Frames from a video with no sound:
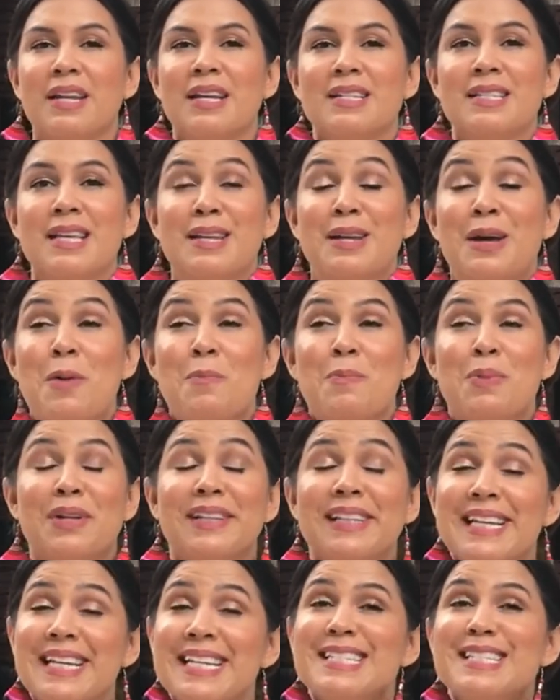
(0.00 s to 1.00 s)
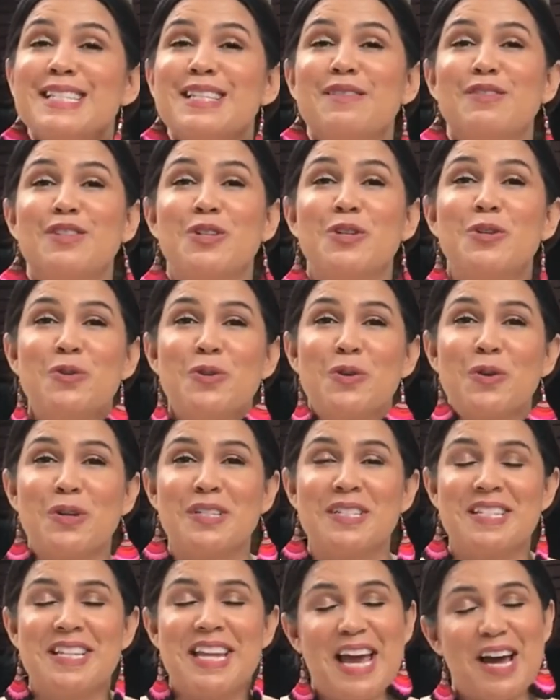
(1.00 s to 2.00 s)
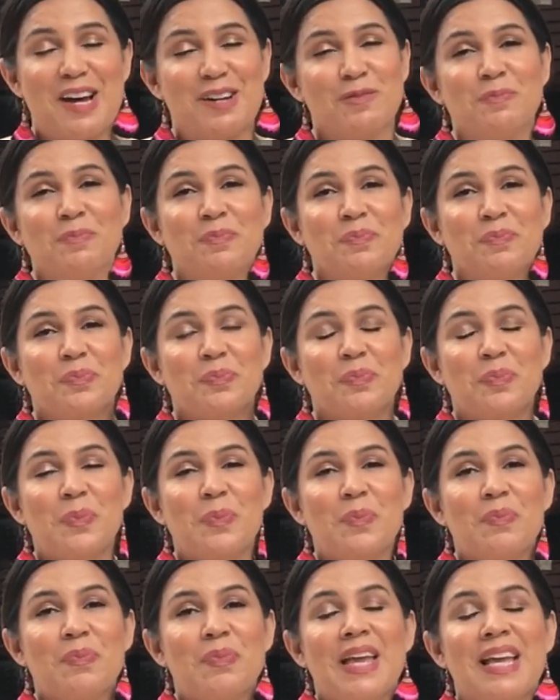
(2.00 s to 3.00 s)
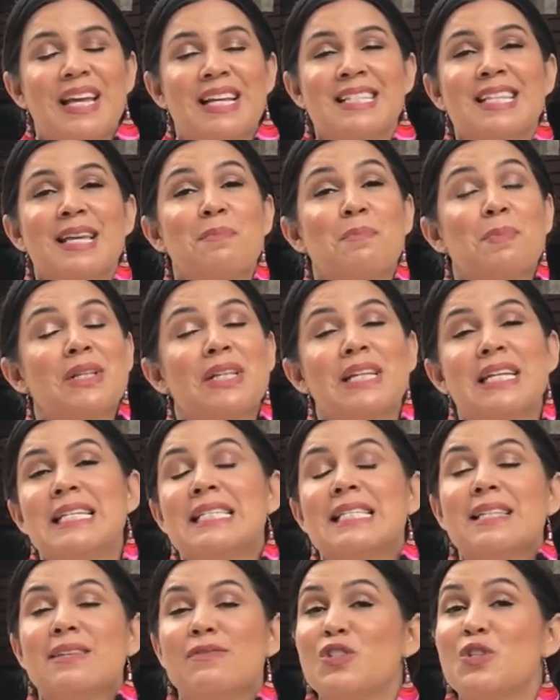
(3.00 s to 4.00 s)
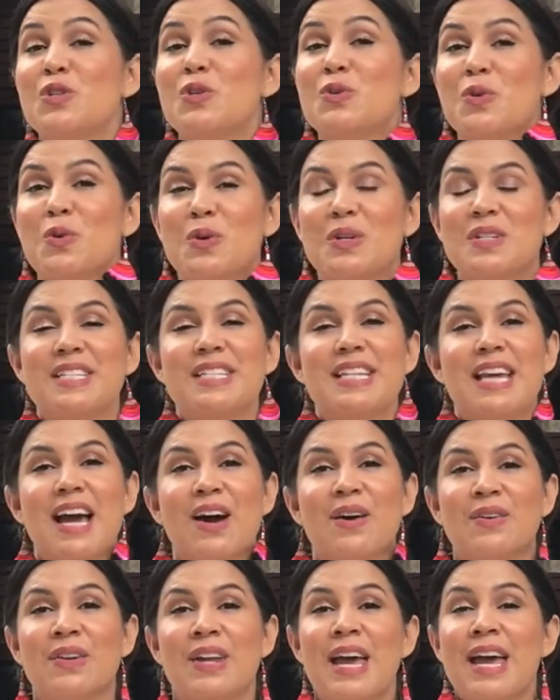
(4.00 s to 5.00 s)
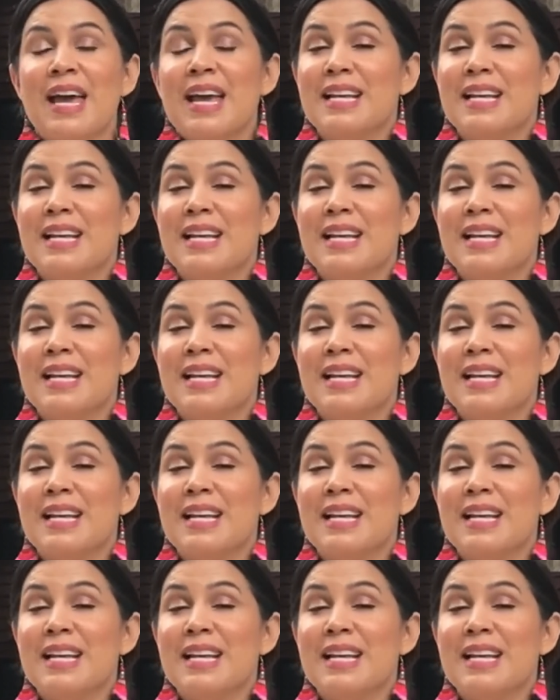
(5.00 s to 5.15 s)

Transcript: He said, police live 2 doors down. He said, police live 2 doors down.